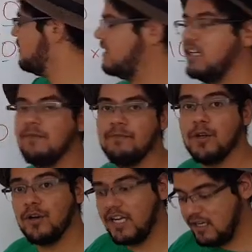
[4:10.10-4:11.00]
3.
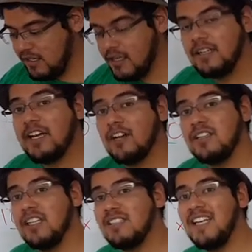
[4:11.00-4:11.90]
Okay? Now
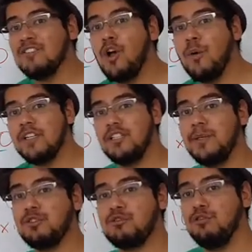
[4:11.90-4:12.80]
this is going to
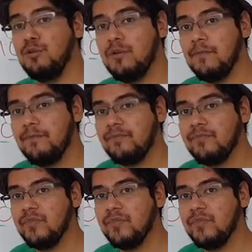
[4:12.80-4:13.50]
be true